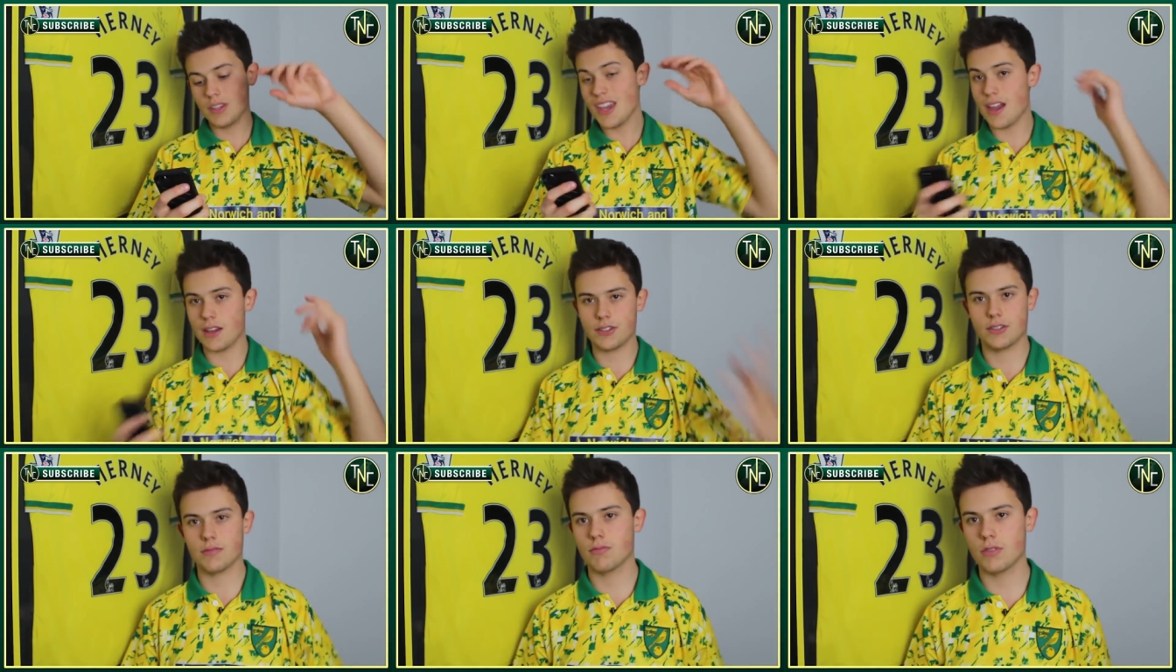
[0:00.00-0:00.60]

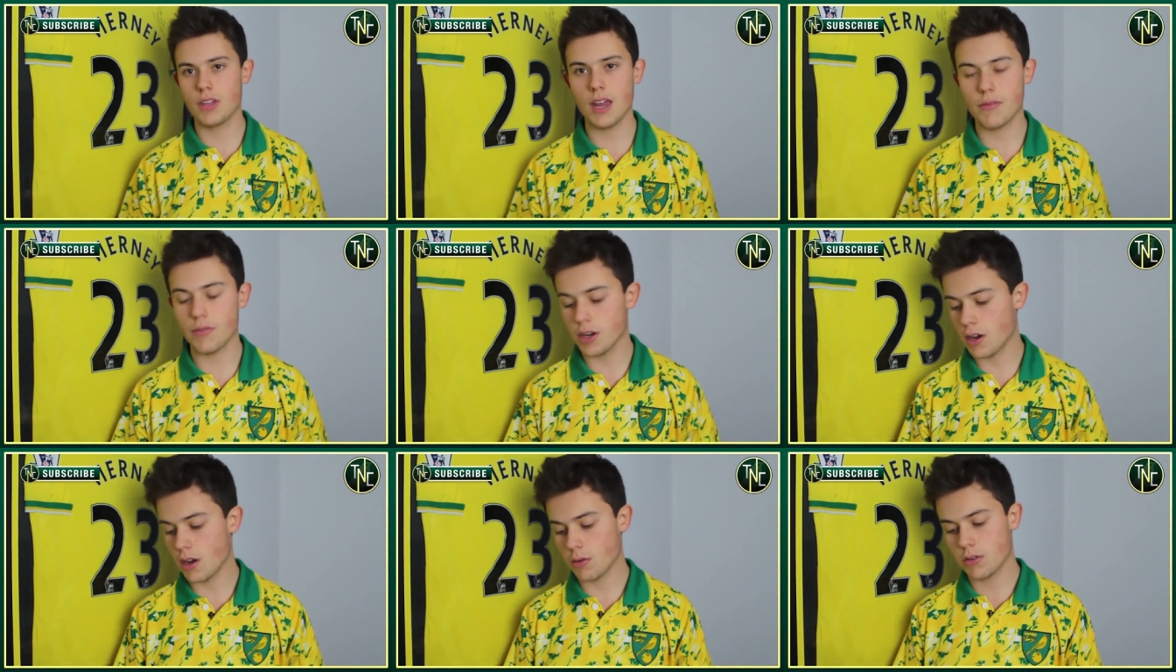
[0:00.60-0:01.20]
Yes, get in a
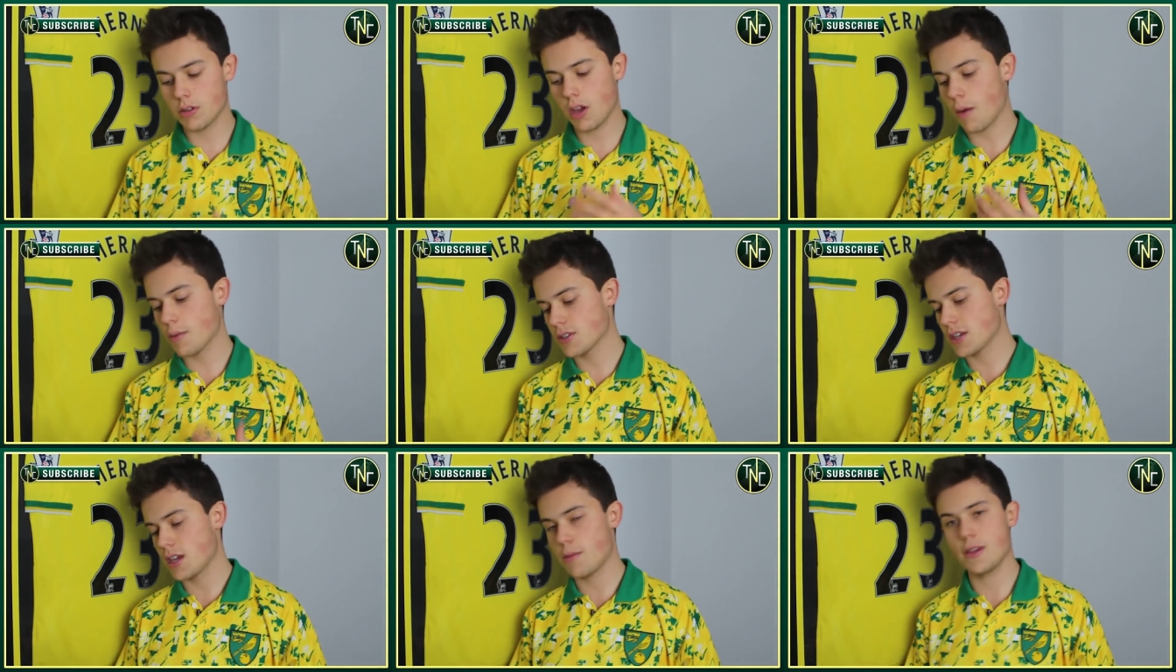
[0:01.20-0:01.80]
video.
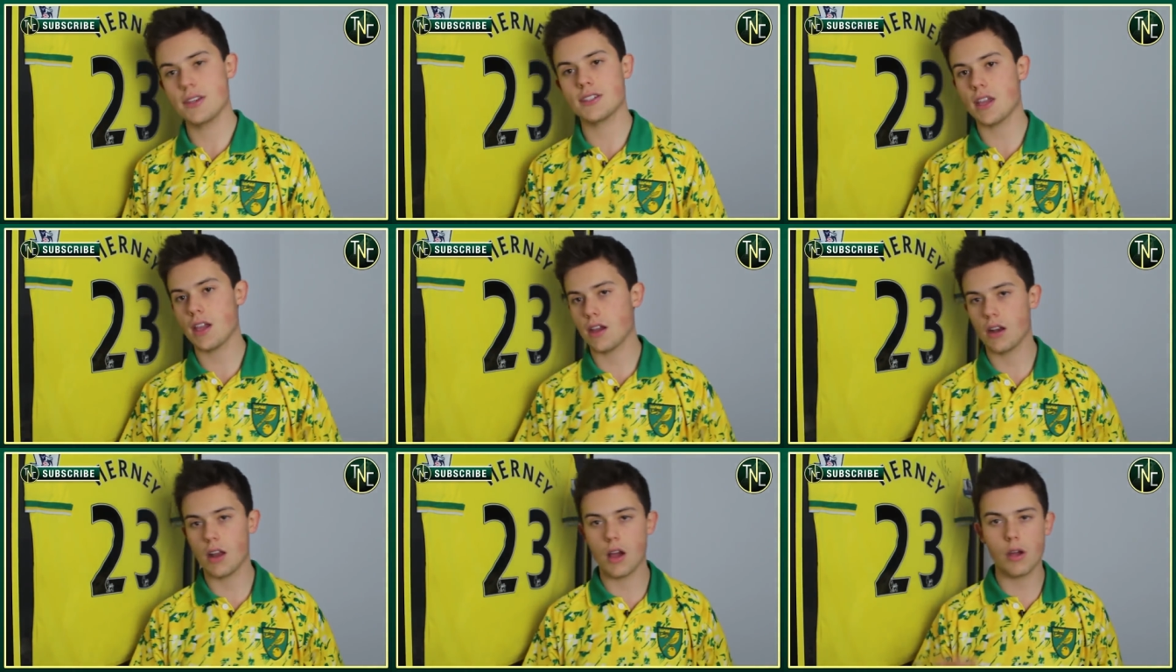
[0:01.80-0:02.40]
Come and see me.
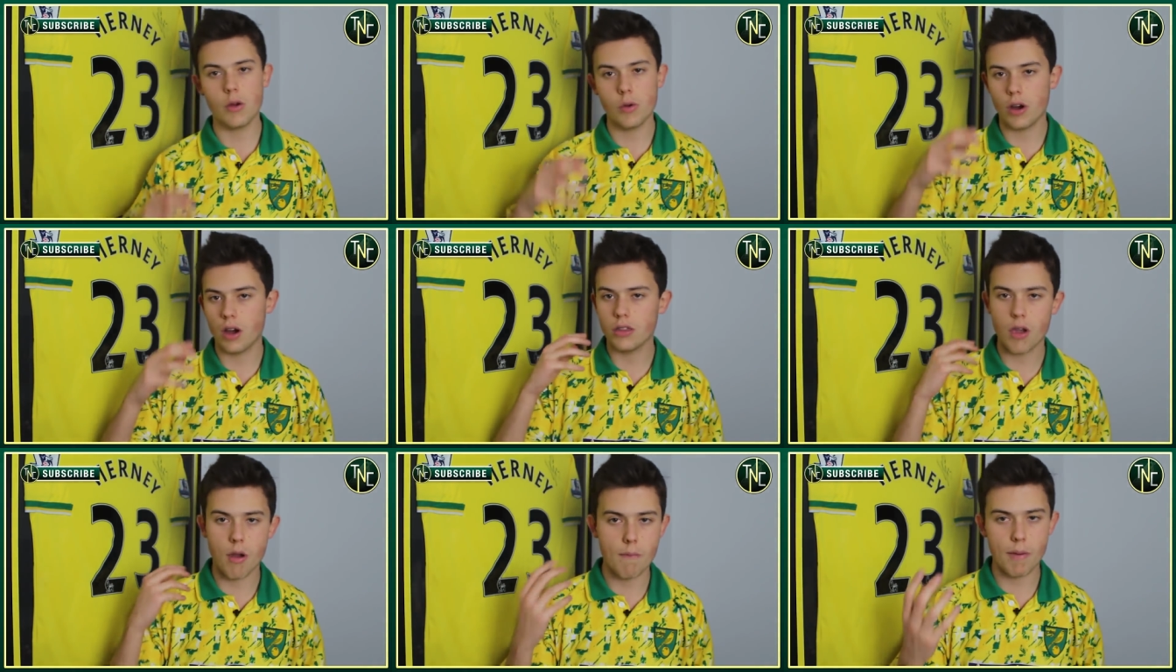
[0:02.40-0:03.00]
Say hello.
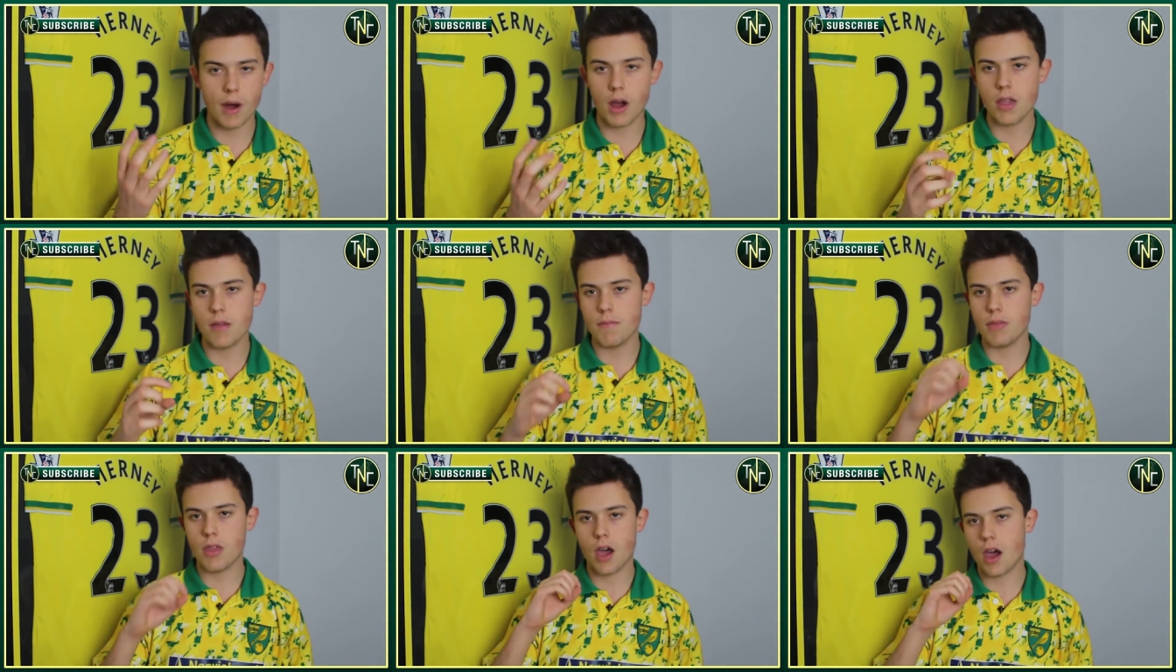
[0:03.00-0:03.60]
I don't bite.